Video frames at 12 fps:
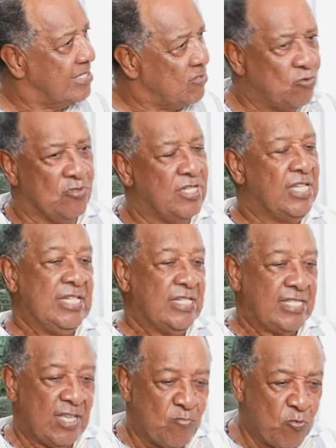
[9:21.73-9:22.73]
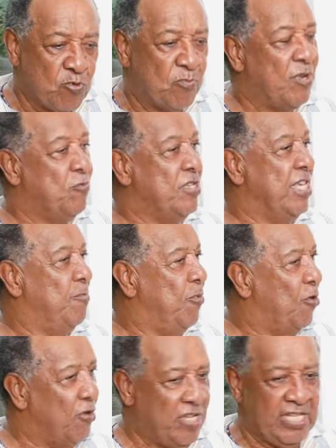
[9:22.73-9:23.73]
you, the movement with the
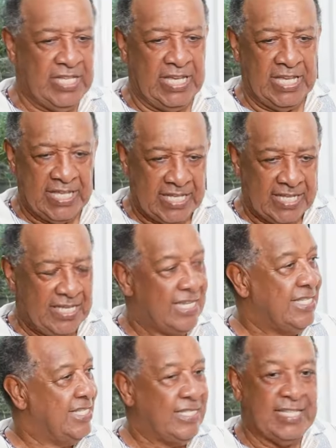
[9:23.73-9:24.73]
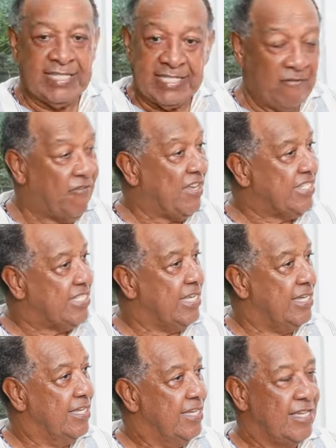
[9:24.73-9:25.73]
ball. The, uh, this is the first thing.